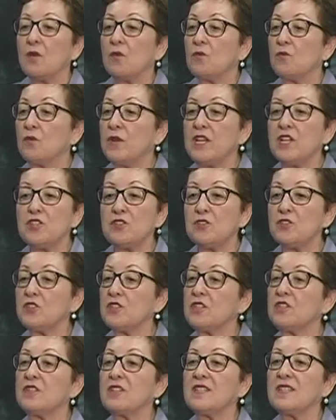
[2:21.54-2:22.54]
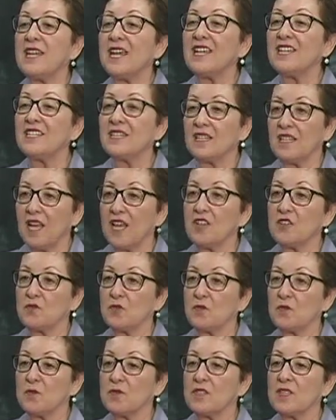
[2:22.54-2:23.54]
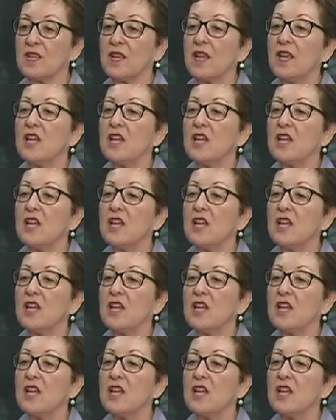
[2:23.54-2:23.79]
Research in today's classrooms